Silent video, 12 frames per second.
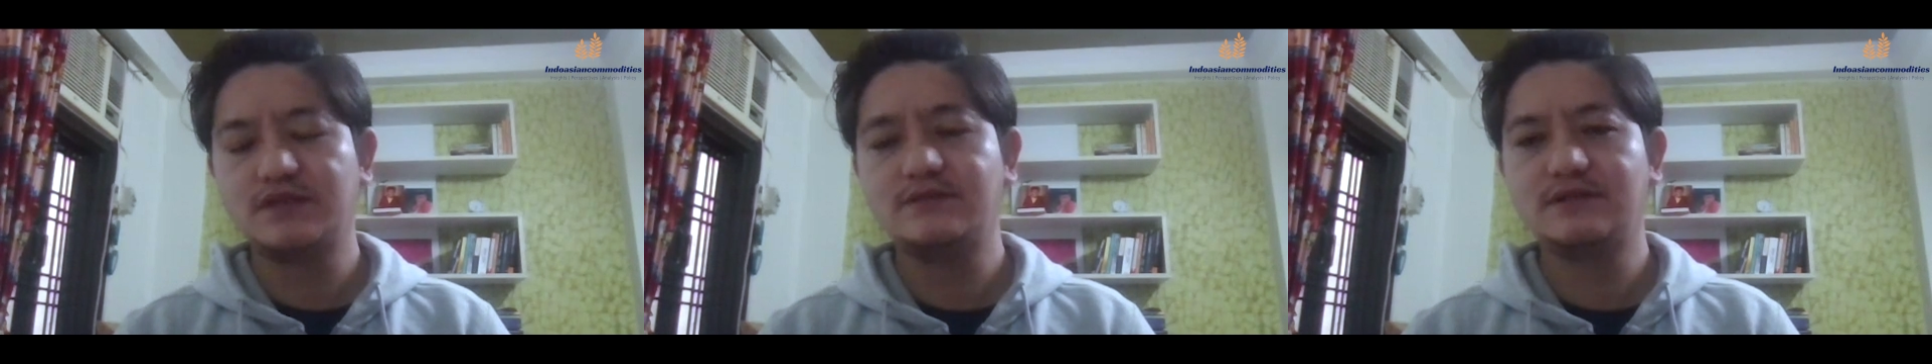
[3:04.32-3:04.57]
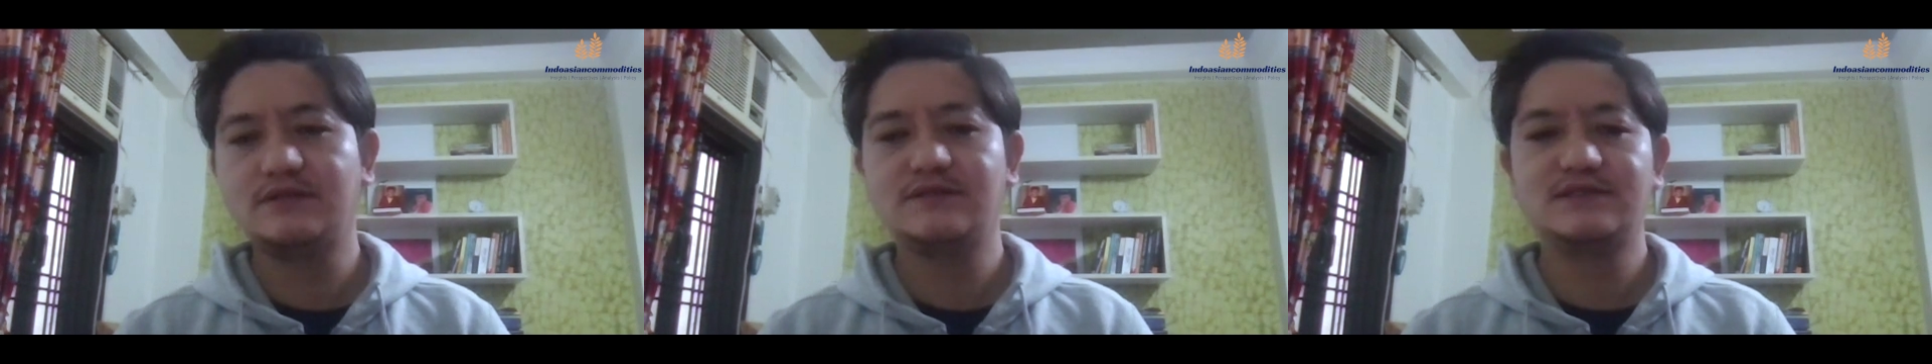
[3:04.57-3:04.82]
this,
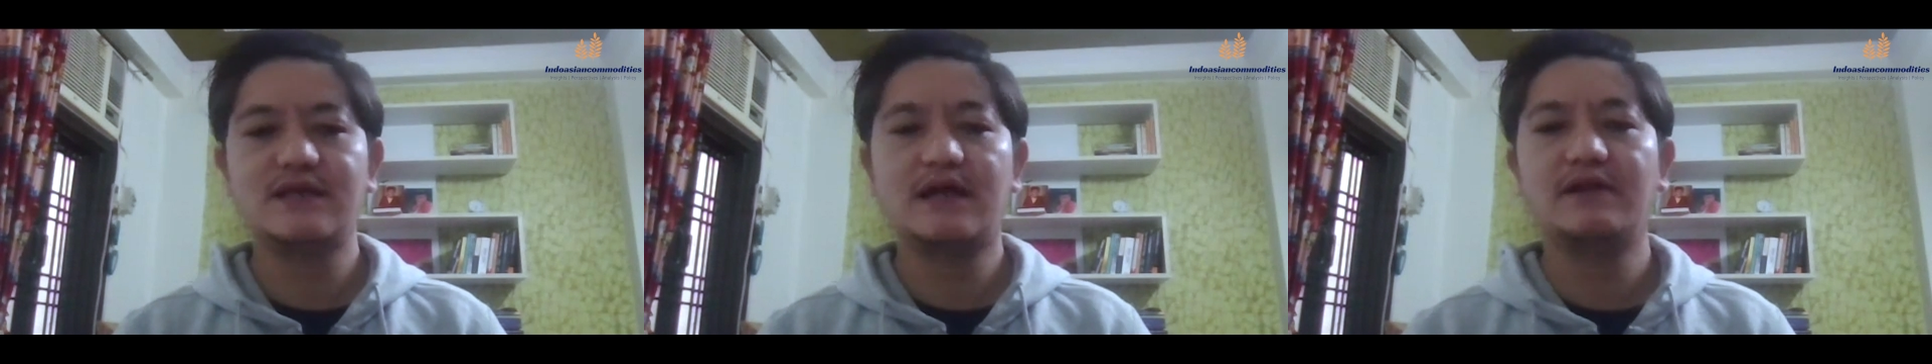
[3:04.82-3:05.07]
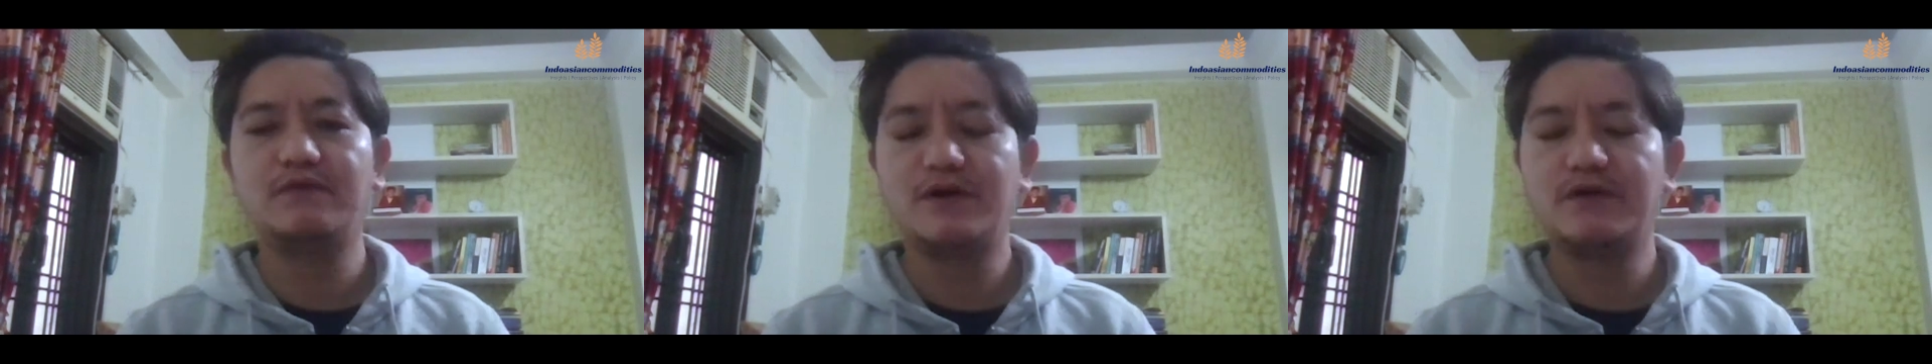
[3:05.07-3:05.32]
this is
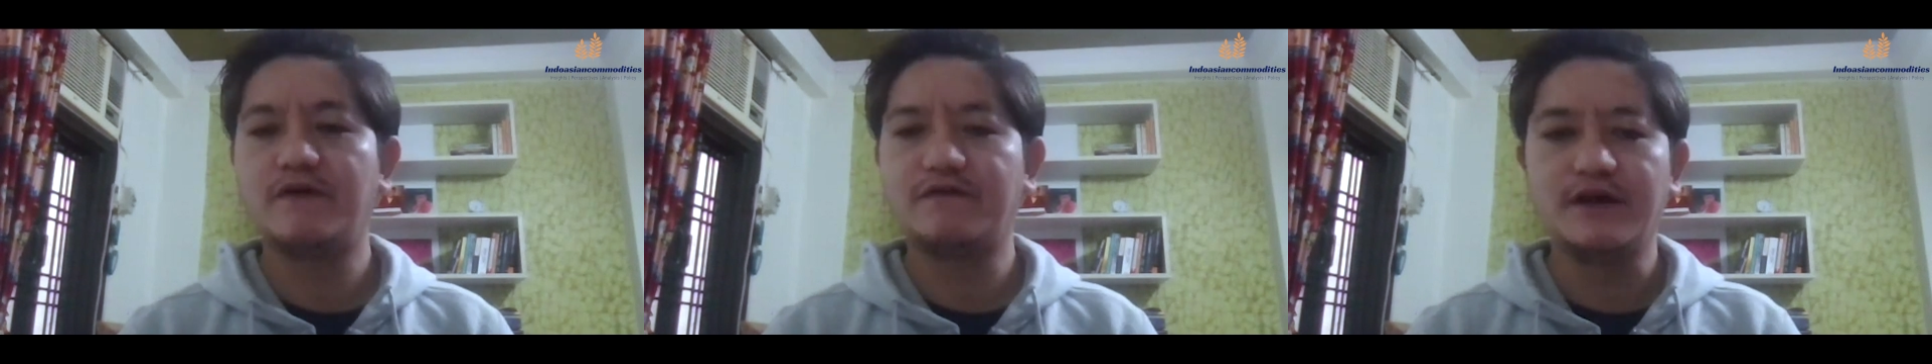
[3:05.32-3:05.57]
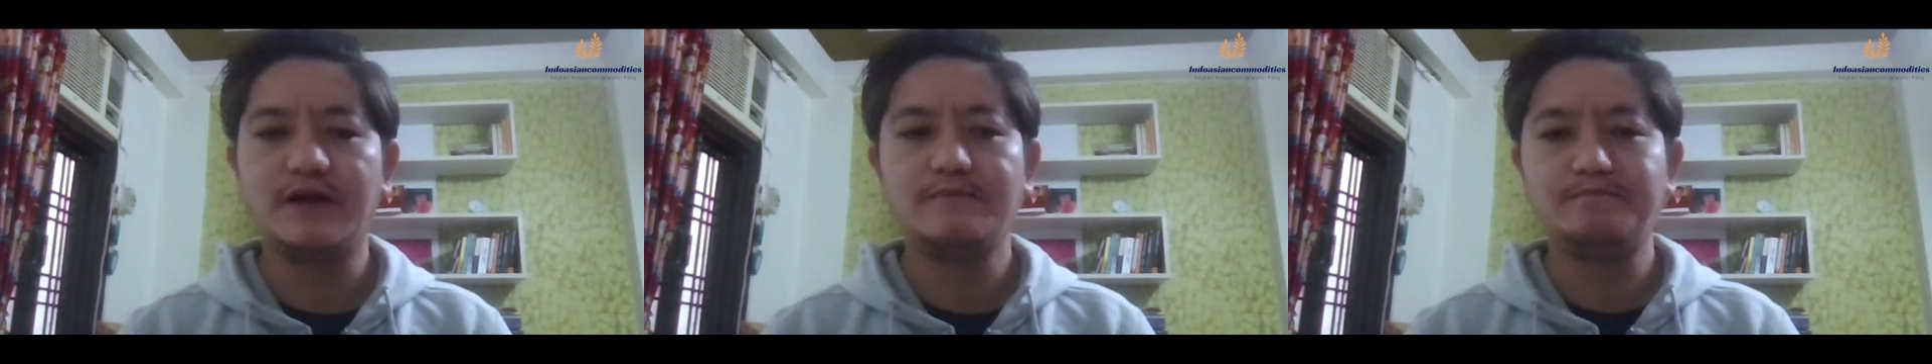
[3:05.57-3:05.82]
exactly what you have
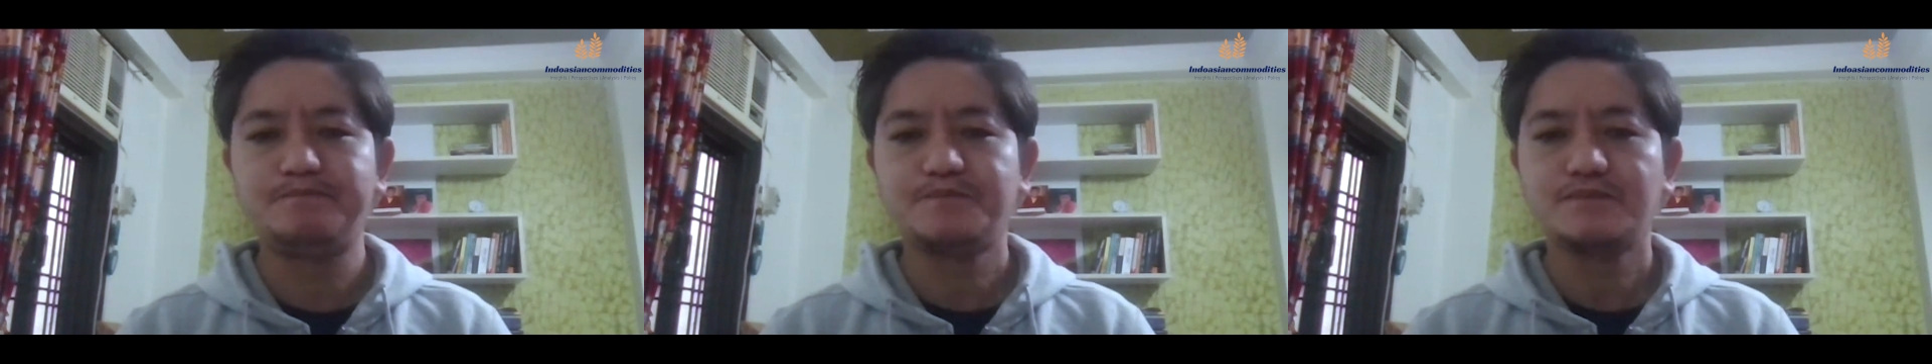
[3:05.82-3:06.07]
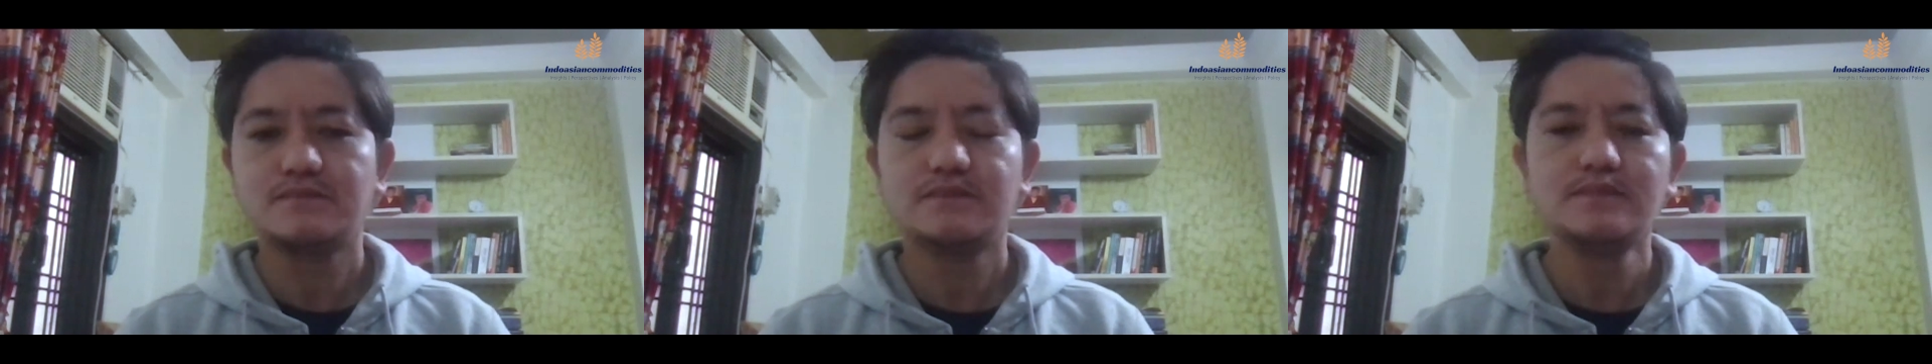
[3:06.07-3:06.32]
done.
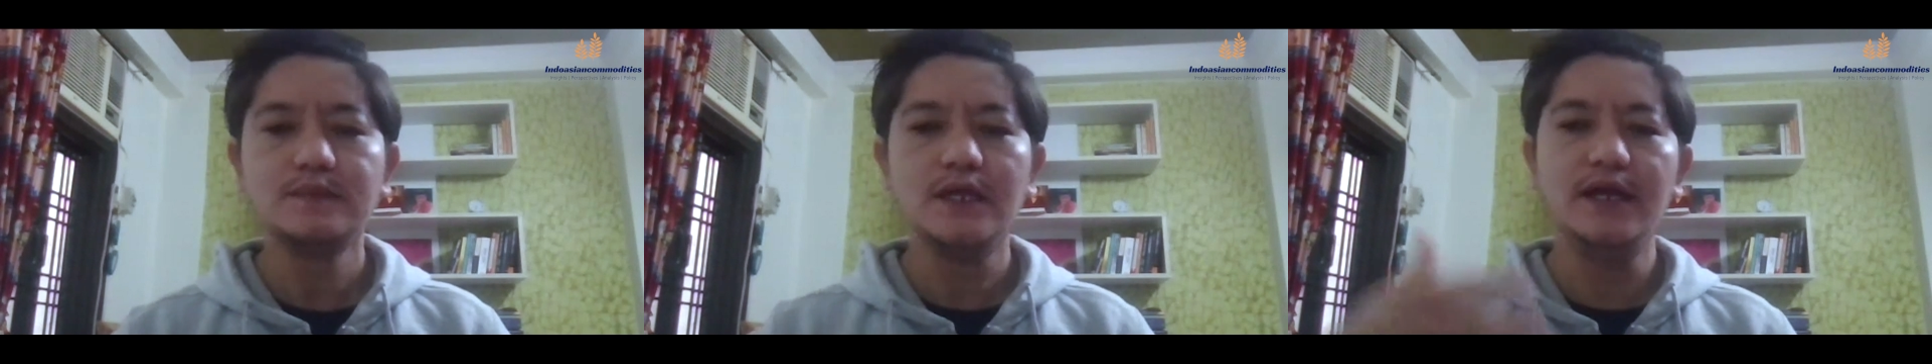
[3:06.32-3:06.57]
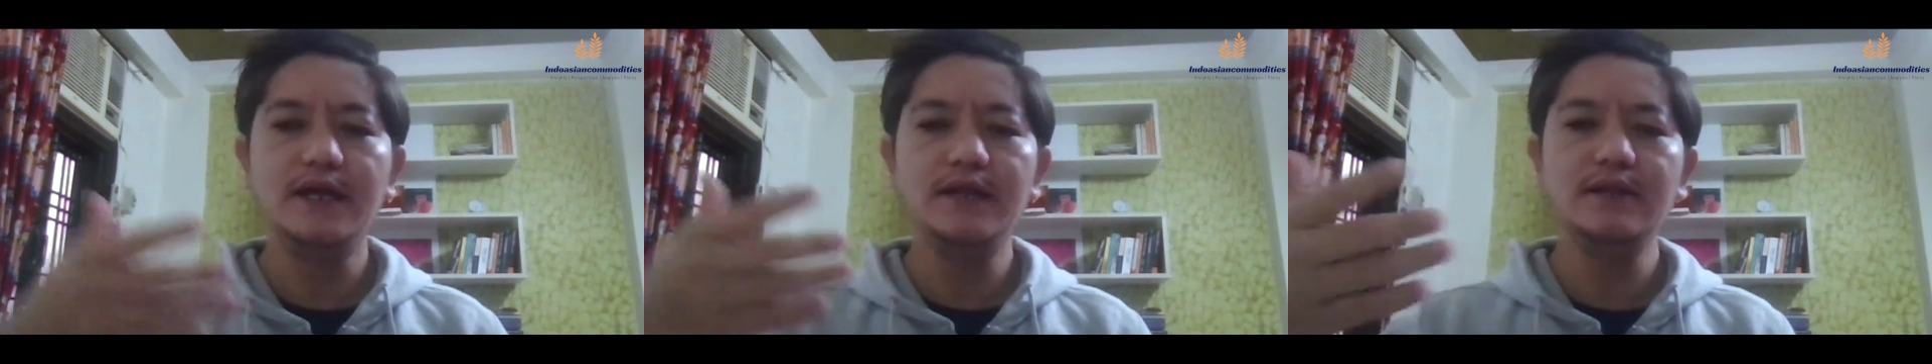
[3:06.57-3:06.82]

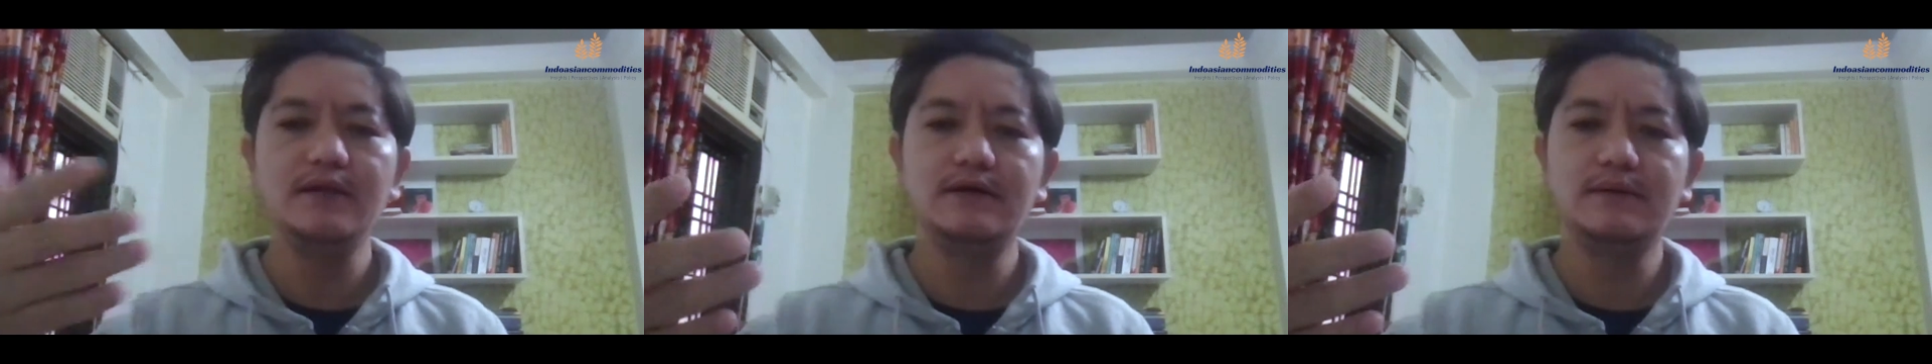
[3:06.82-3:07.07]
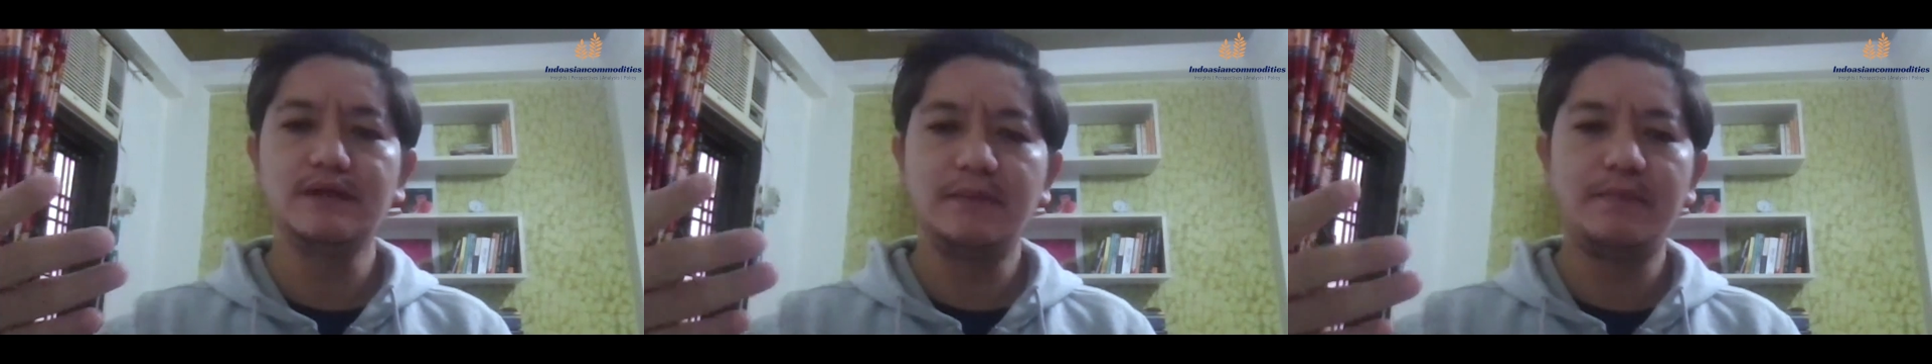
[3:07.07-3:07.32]
In
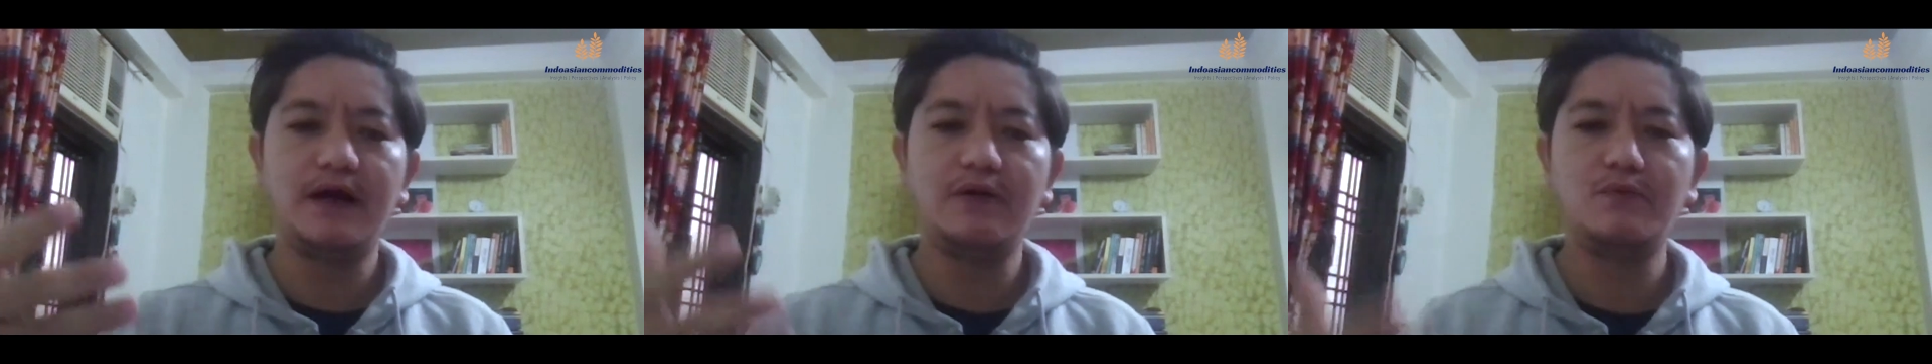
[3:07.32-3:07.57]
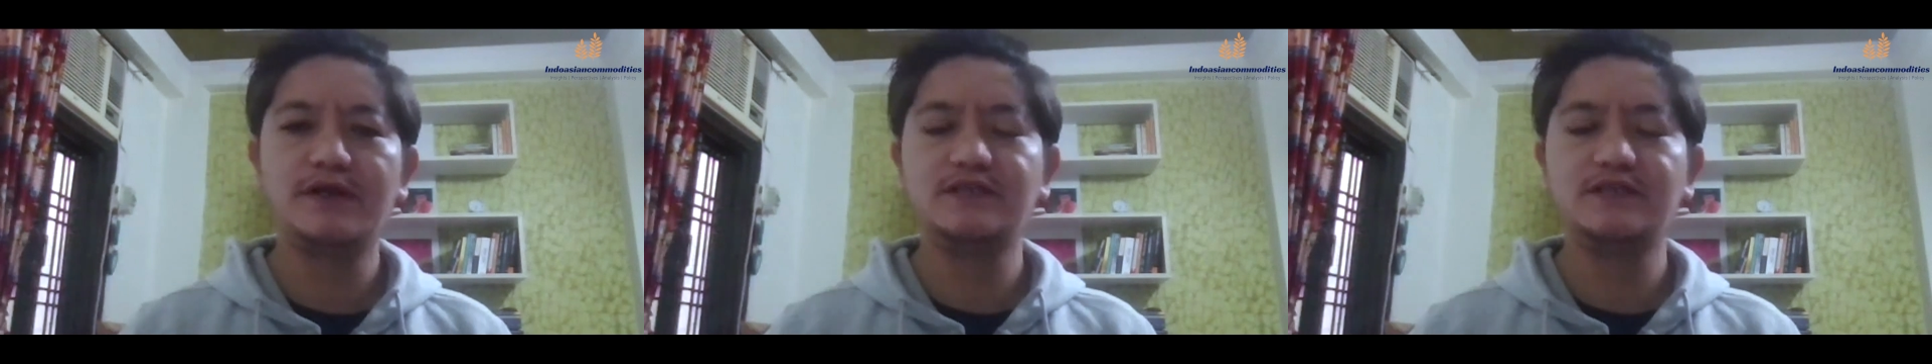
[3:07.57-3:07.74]
the Nabard one,